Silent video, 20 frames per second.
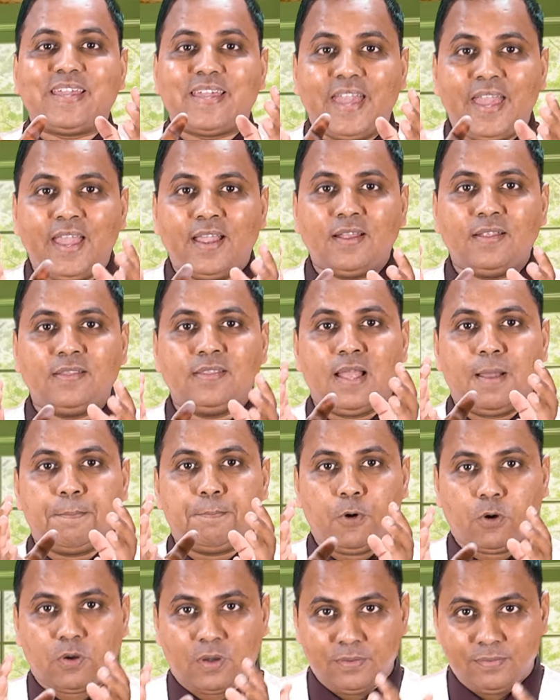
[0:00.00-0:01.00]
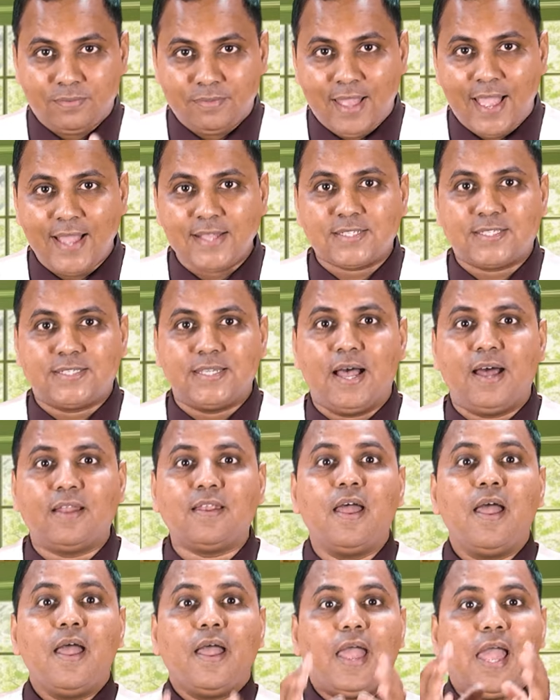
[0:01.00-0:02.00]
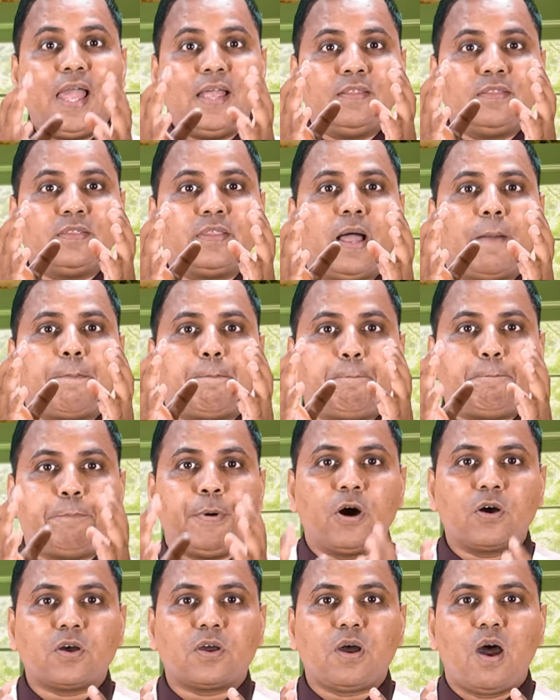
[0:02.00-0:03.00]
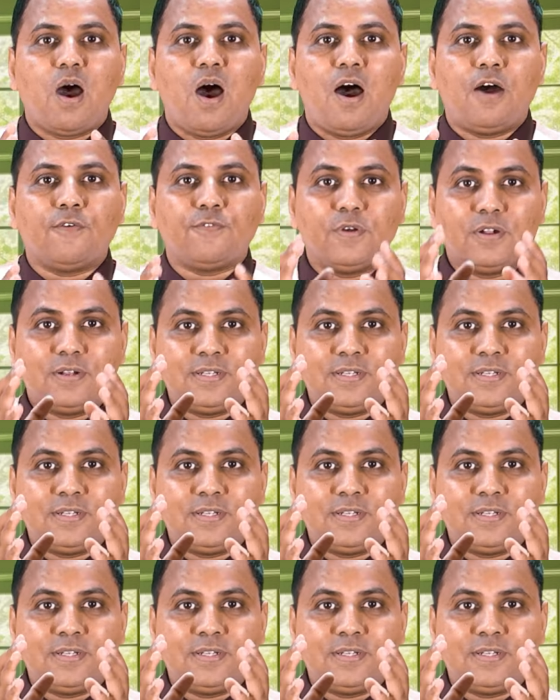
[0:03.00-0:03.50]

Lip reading: King Nebuchadnezzar in the book of